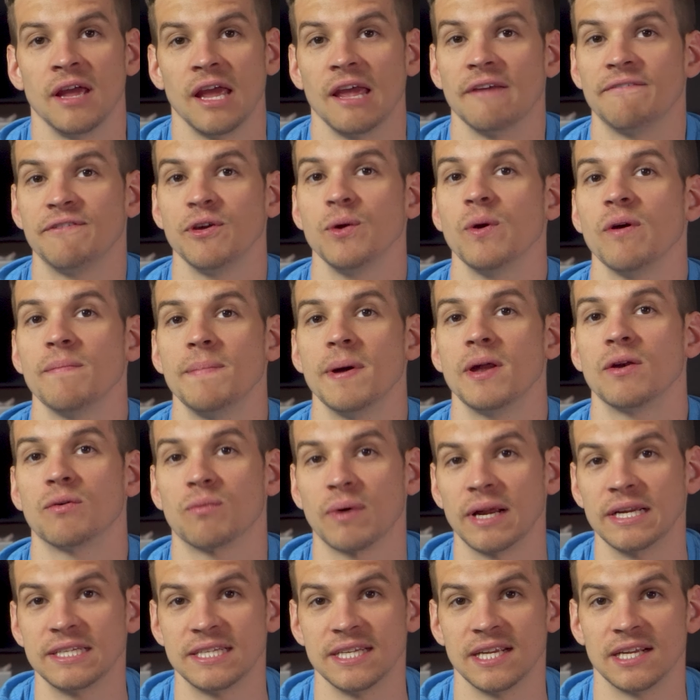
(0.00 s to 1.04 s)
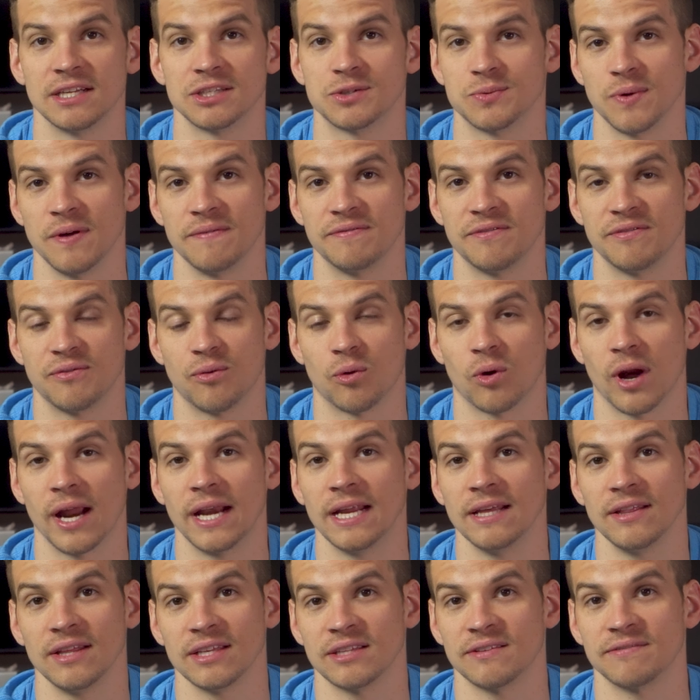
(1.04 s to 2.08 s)
If you have been racing on Zwift for
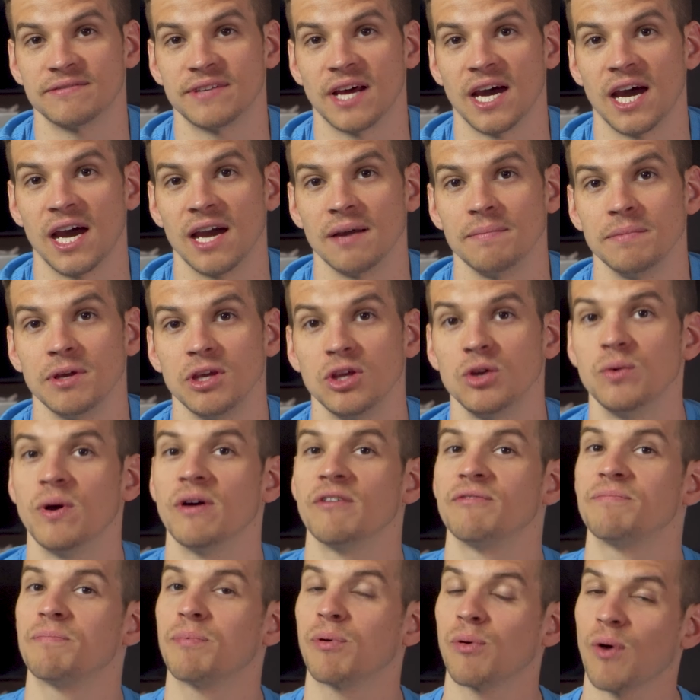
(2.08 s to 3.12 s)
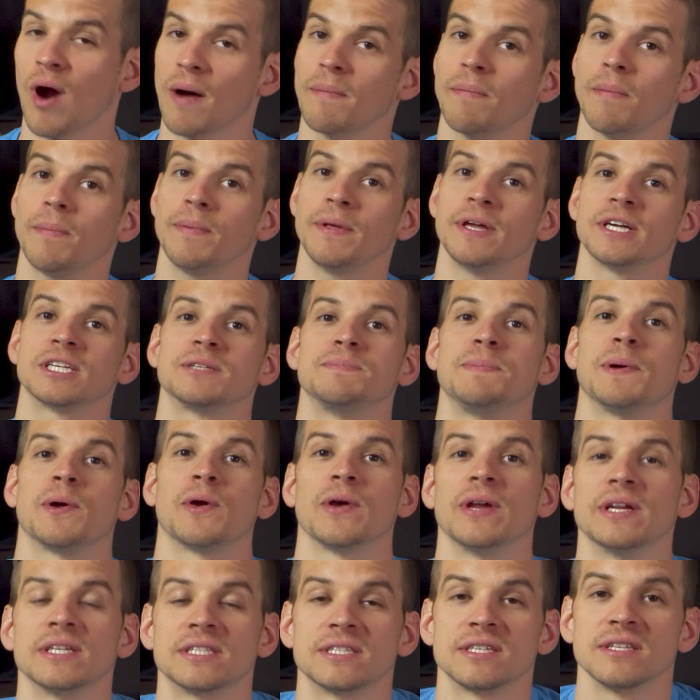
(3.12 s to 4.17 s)
any length of time, you have probably
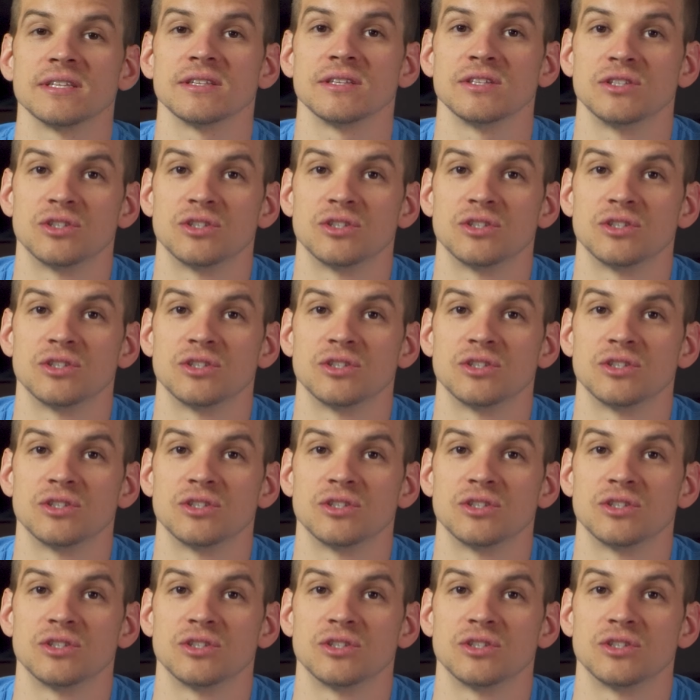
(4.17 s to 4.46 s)
experienced the